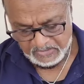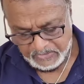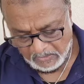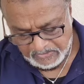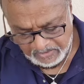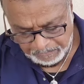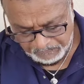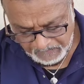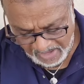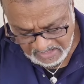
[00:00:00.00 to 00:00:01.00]
So I was
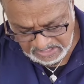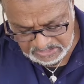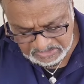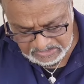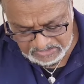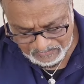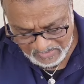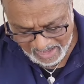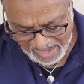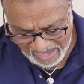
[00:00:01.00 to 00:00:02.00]
provided,
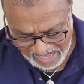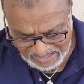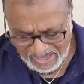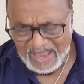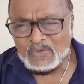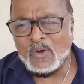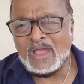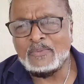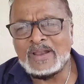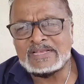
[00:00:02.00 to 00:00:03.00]
I had to
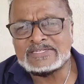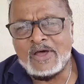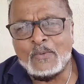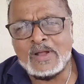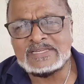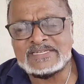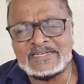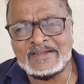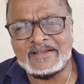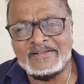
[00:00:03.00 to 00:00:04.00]
inquire when I saw
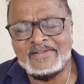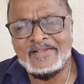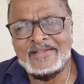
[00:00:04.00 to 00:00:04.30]
one-seater,